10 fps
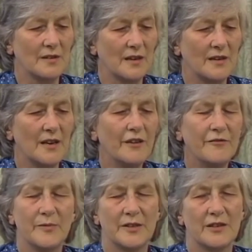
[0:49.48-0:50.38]

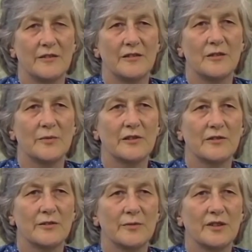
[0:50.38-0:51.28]
enough material
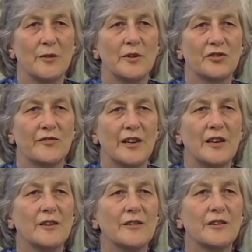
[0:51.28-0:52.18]
because there was so much
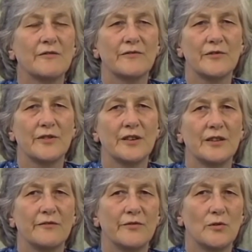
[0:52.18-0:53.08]
flowering and fruiting
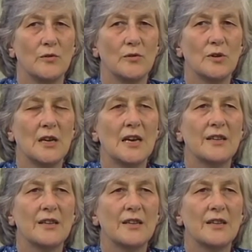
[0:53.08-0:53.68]
in the fall